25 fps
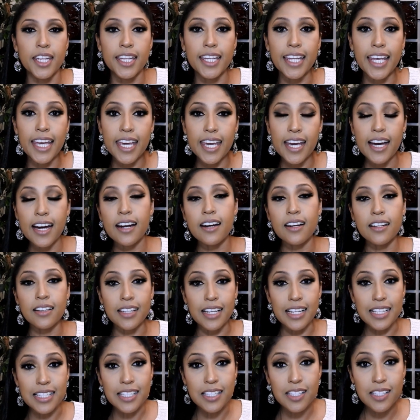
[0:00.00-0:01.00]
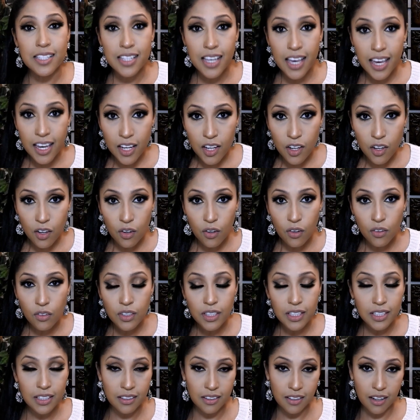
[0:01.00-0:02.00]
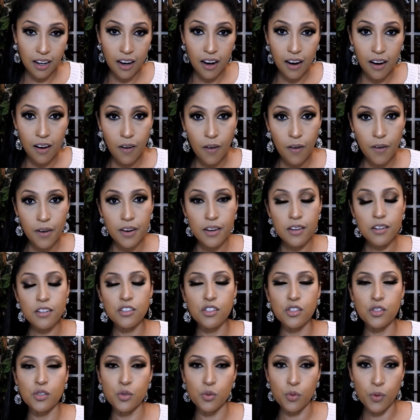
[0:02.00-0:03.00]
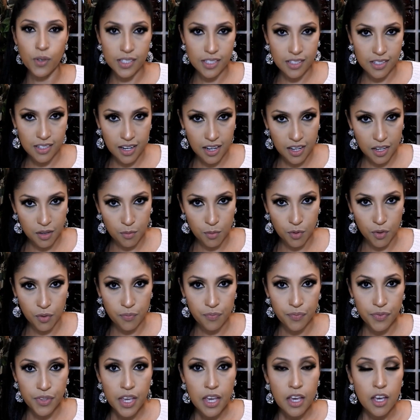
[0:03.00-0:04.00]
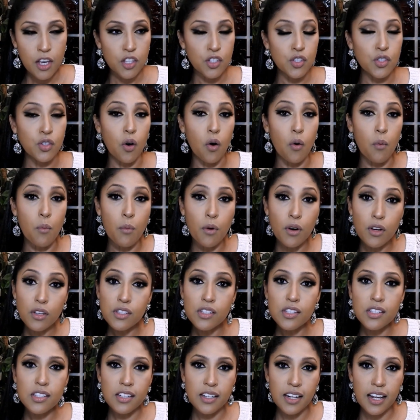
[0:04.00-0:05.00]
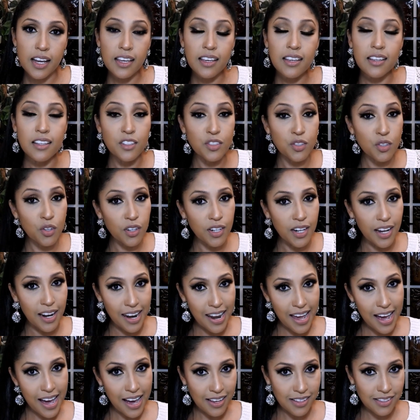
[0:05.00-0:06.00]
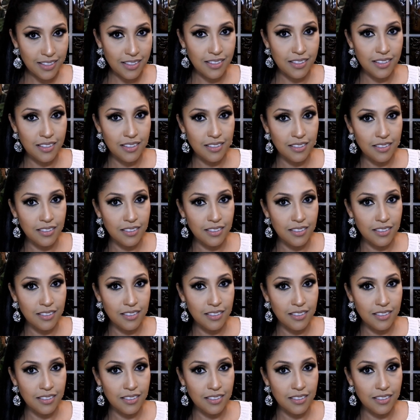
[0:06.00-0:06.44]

They are the second in the hardest to a diamond. So Moissanite is gonna last.